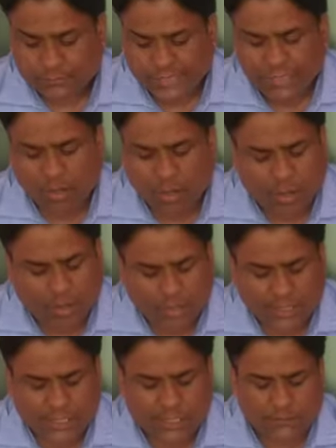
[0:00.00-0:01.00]
in
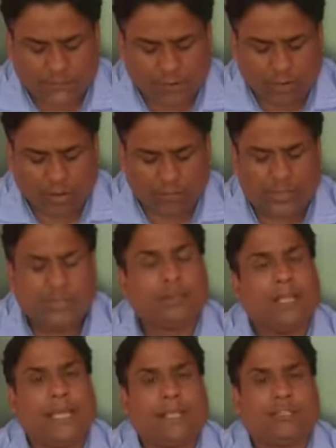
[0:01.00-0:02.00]
all its forms,
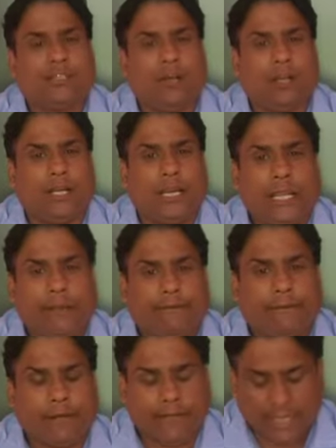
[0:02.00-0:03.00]
like solid,
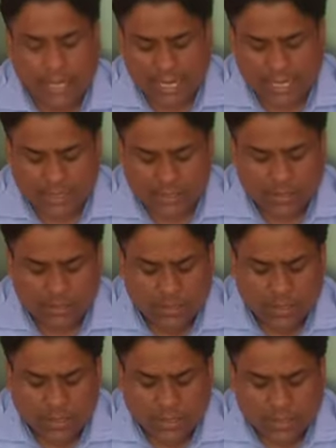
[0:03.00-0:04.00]
liquid, and gas?
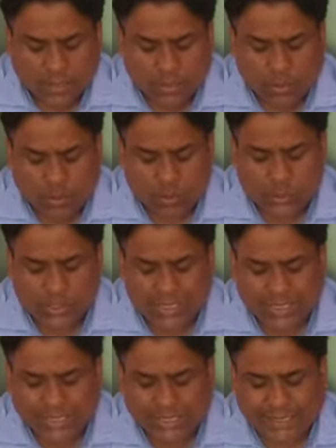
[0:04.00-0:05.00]
The
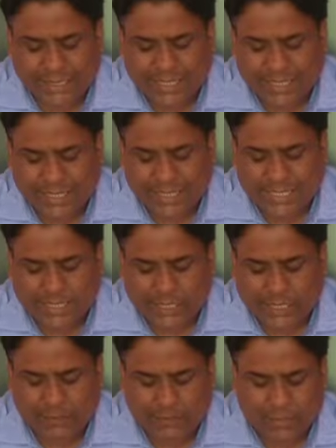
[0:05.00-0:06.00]
ocean, seas, lakes,
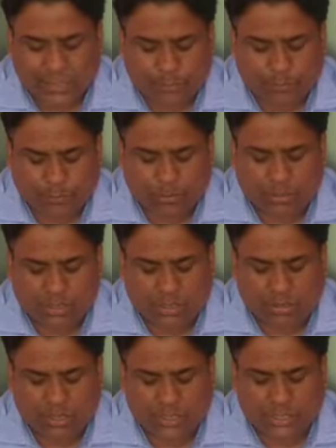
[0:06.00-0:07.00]
rivers, and ponds
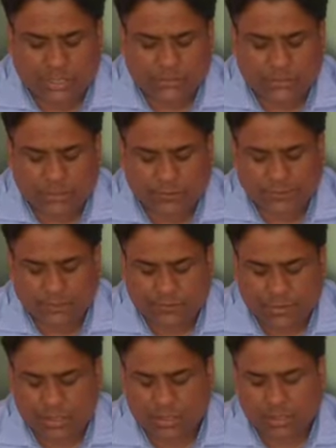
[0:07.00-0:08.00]
constitute surface
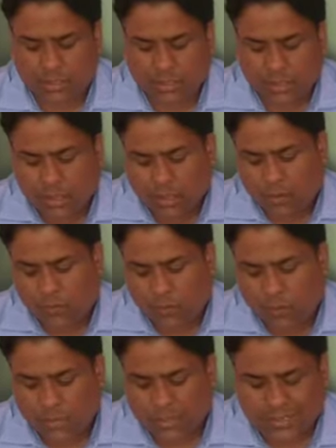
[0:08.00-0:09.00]
water.
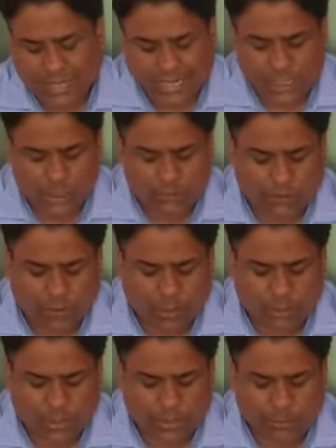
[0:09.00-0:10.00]
Water that is
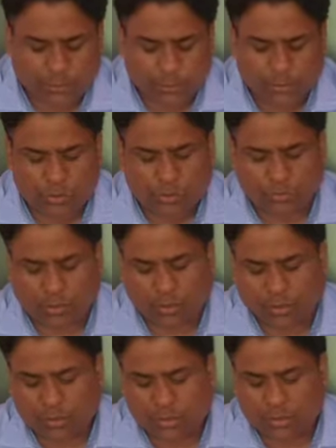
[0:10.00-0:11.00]
found in the pores of the
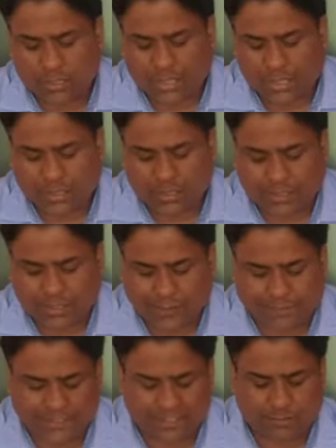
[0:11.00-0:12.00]
rocks under the
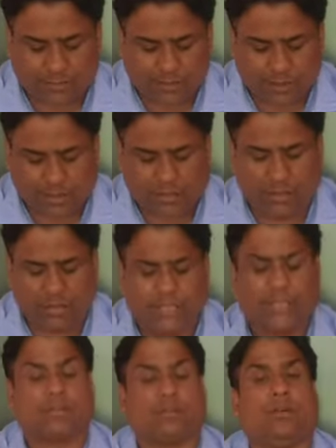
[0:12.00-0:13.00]
surface of the earth
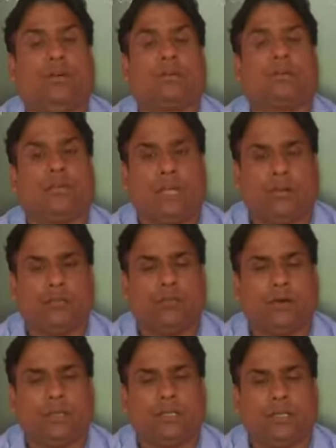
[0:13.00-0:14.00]
is called
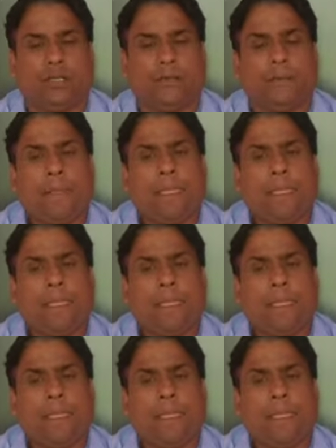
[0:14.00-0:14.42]
groundwater.